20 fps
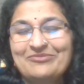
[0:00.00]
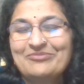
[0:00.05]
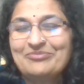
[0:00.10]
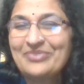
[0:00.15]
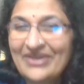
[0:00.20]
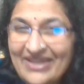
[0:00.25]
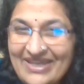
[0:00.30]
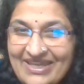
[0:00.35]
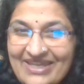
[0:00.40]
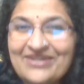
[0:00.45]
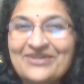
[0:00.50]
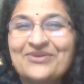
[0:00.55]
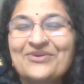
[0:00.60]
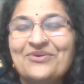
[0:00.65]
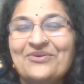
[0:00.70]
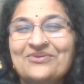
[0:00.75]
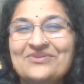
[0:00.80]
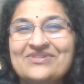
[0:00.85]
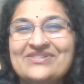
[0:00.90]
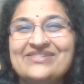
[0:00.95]
playing
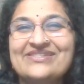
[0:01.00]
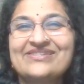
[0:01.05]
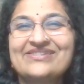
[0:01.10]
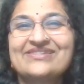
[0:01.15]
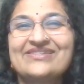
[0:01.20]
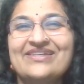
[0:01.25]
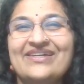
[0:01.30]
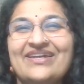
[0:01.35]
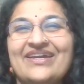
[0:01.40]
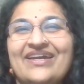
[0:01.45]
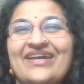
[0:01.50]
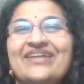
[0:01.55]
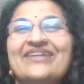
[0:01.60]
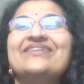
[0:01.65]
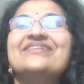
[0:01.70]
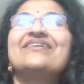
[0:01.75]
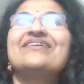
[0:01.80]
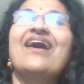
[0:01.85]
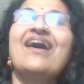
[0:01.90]
roles and